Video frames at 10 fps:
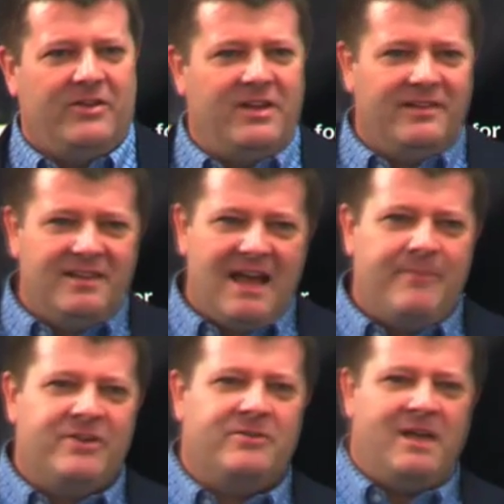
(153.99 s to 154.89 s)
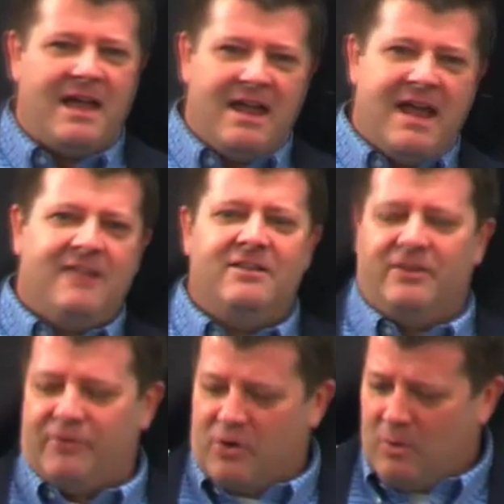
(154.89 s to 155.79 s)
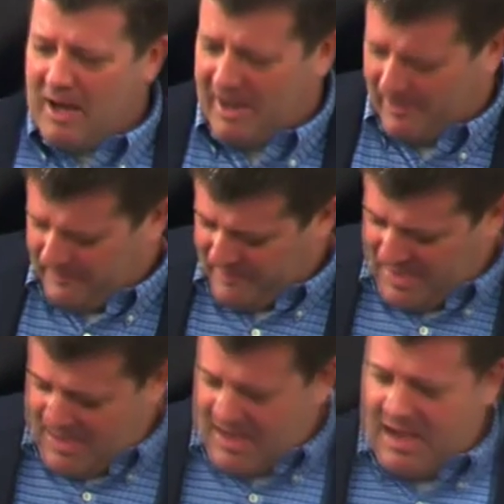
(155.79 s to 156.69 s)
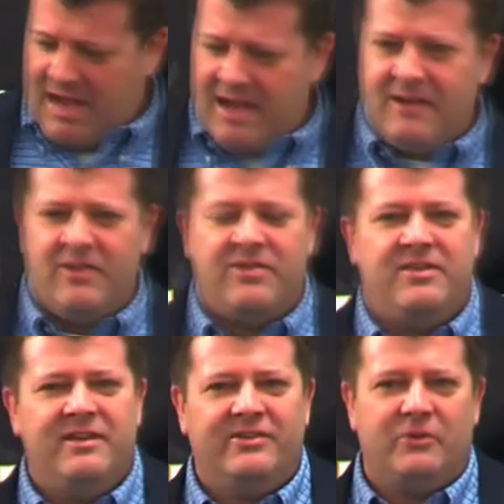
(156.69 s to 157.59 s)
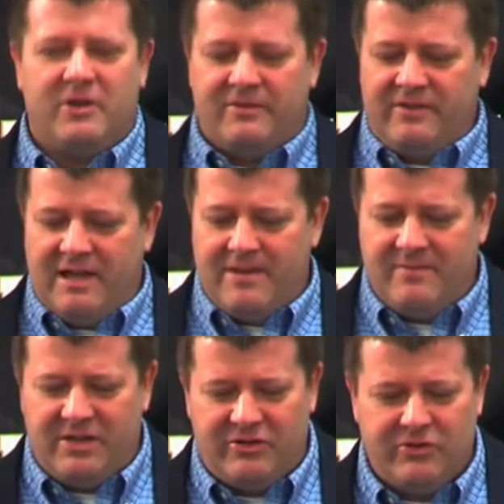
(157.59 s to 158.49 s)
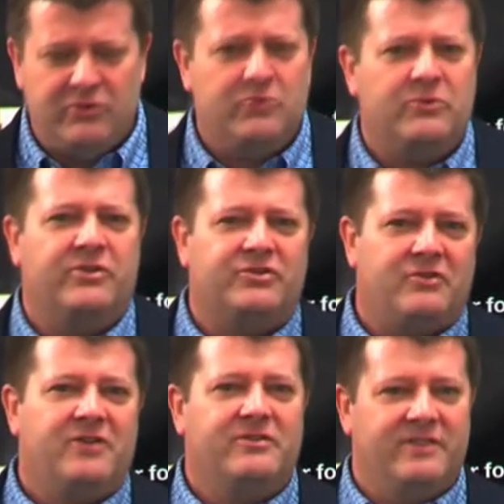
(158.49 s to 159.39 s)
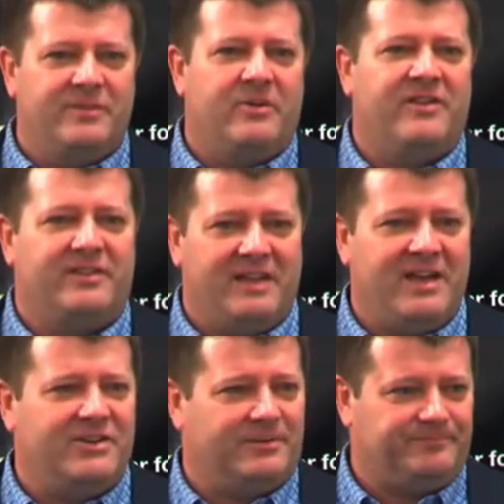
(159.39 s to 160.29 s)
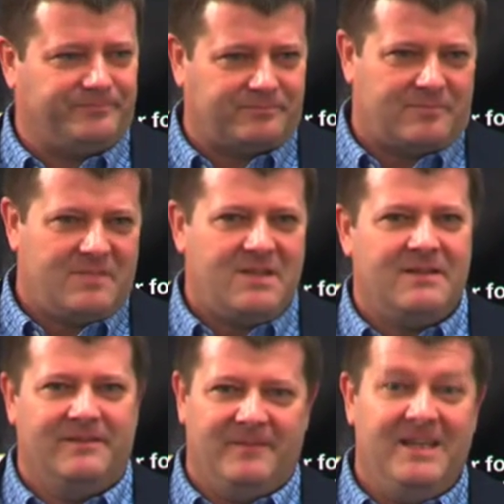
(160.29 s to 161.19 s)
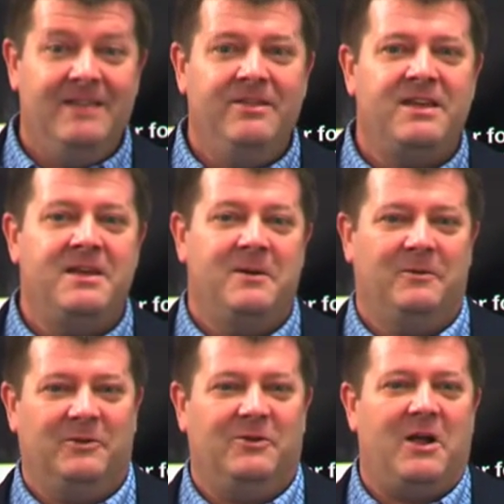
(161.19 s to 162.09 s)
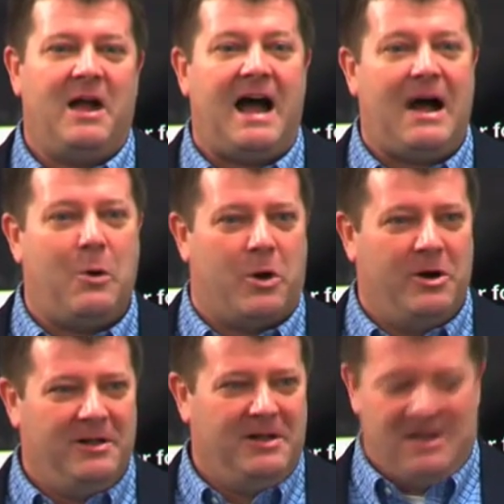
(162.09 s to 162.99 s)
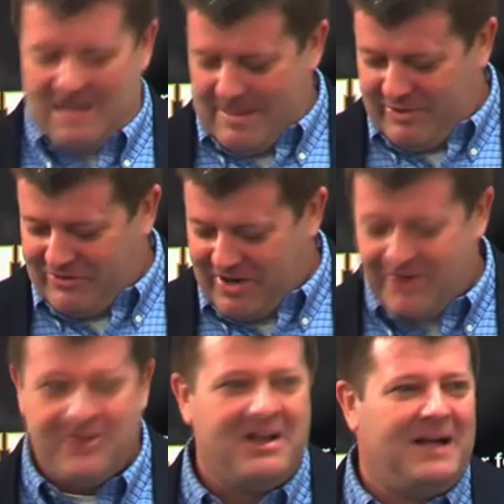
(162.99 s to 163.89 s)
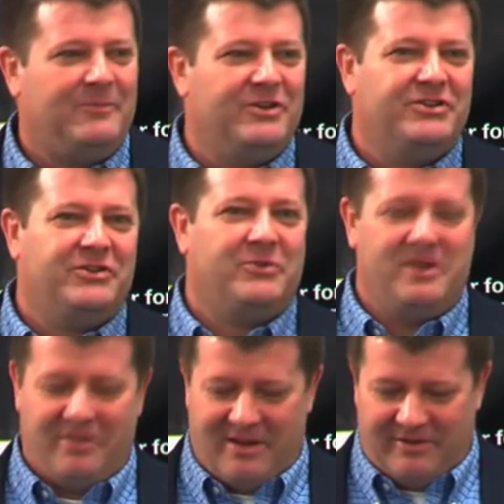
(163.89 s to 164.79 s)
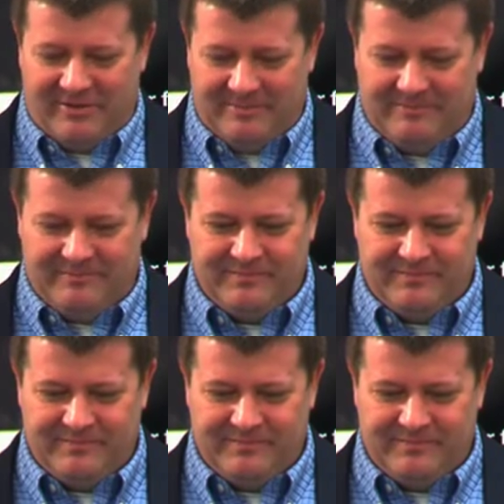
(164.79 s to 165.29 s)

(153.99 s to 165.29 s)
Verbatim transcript: So you can see I've been at this for a while. And this sort of led me to the structure of this presentation. In the hour, I'm going to try to accomplish 3 things.